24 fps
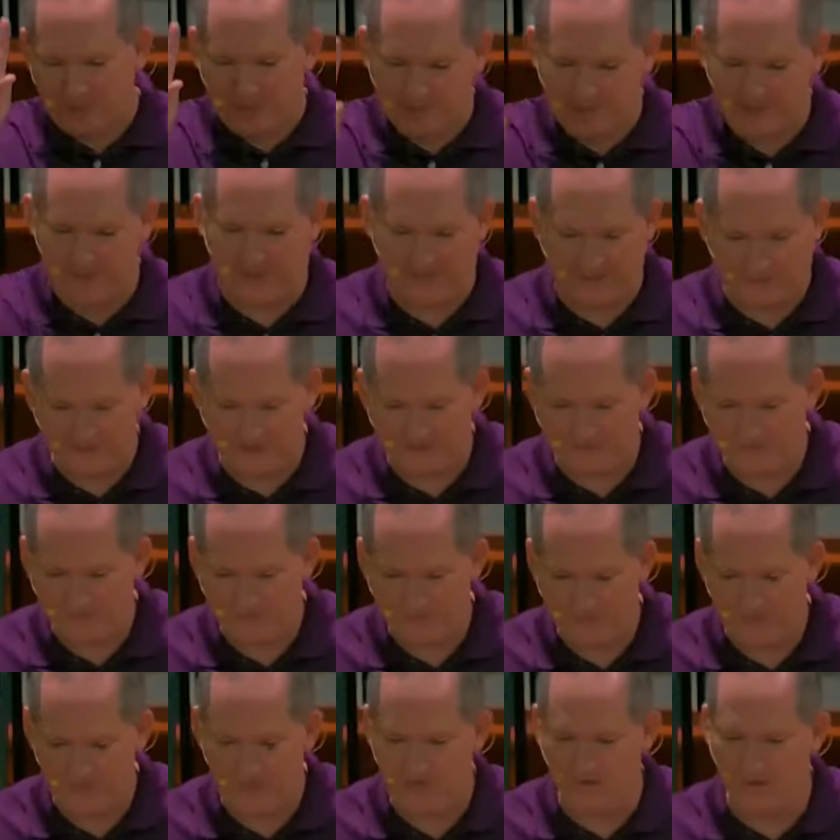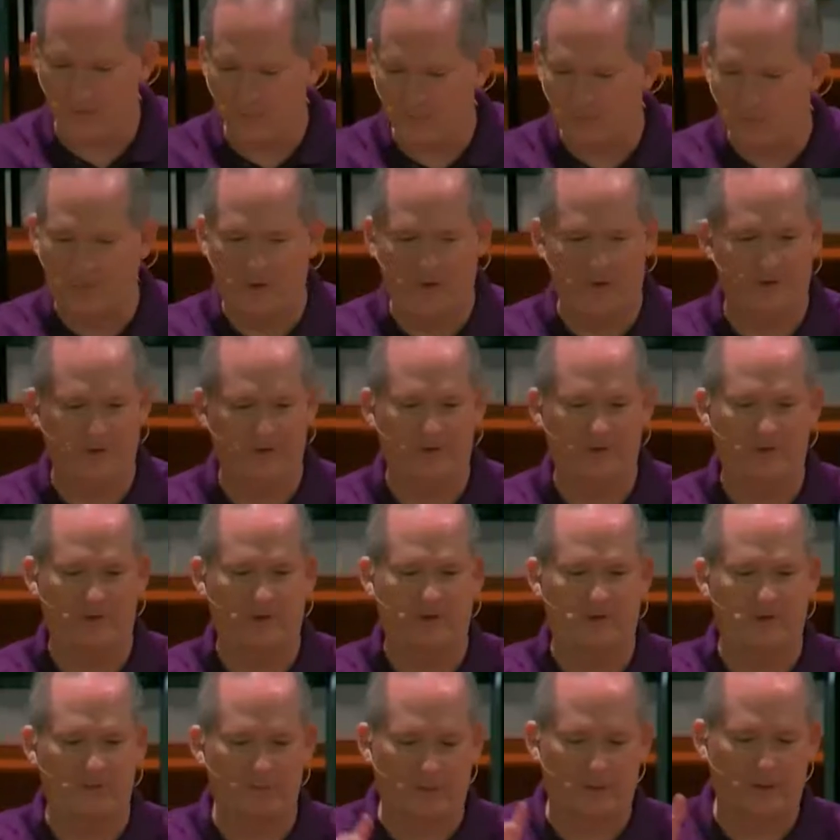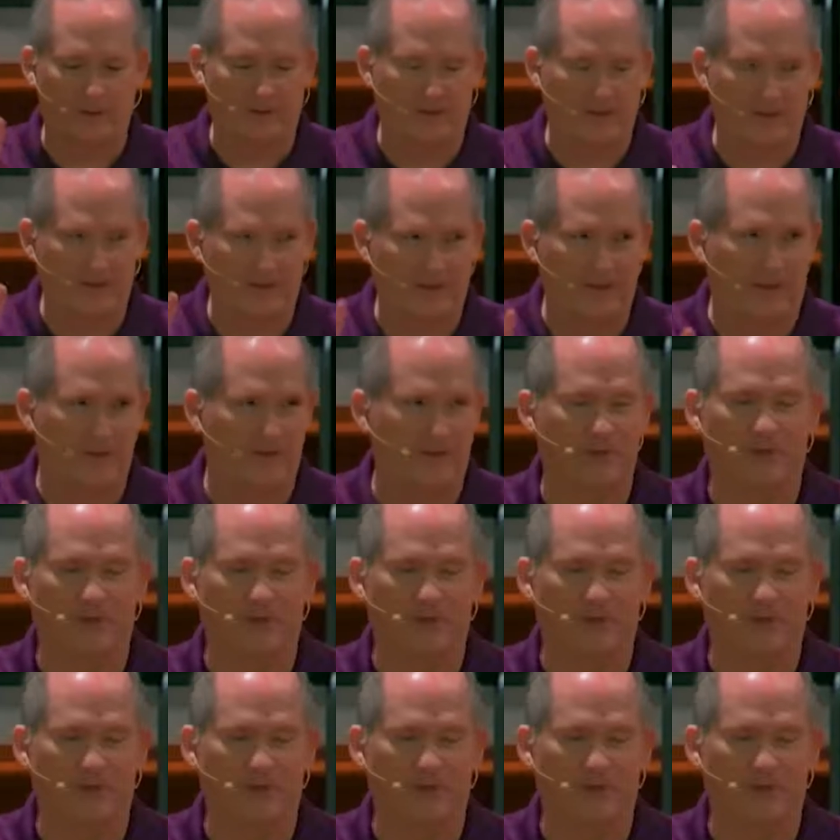things. Number 1 that Jesus wanted to teach,